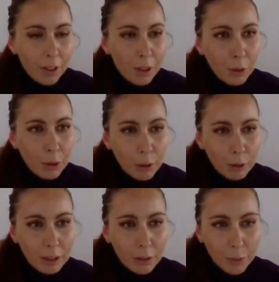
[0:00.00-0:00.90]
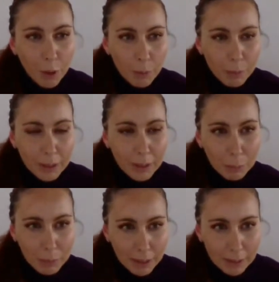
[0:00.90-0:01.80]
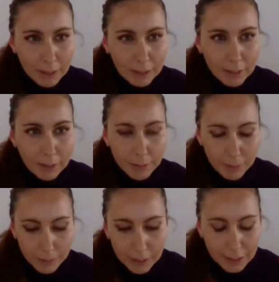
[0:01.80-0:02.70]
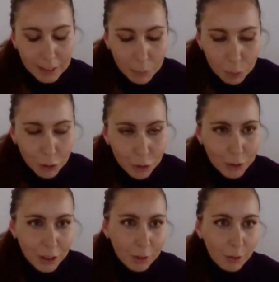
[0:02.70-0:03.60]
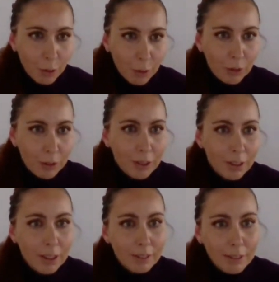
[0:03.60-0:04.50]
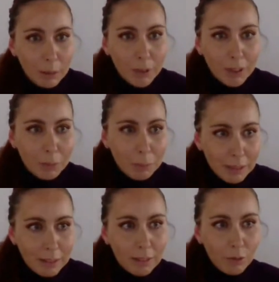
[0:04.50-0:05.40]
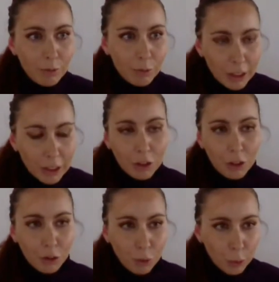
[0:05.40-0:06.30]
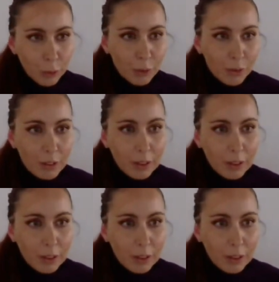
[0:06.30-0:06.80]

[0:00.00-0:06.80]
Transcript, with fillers: The causes of conflict in the Middle East have exceptionally long, deeply embedded religious roots.